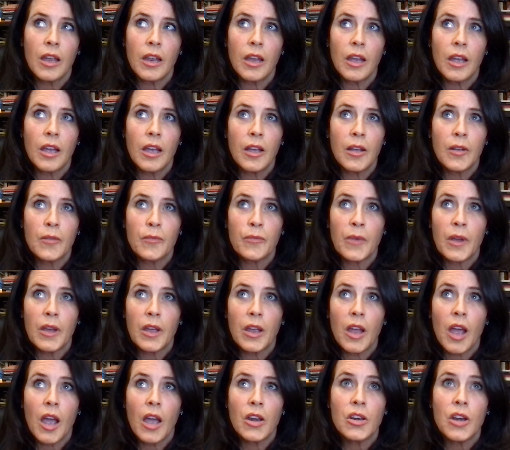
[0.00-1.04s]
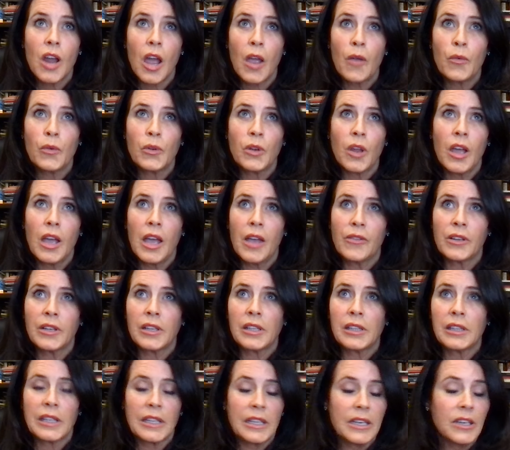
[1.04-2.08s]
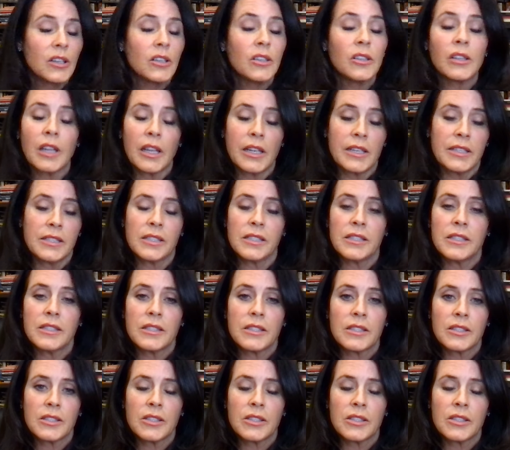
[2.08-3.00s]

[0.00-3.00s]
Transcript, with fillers: Um, I will not have a clinical license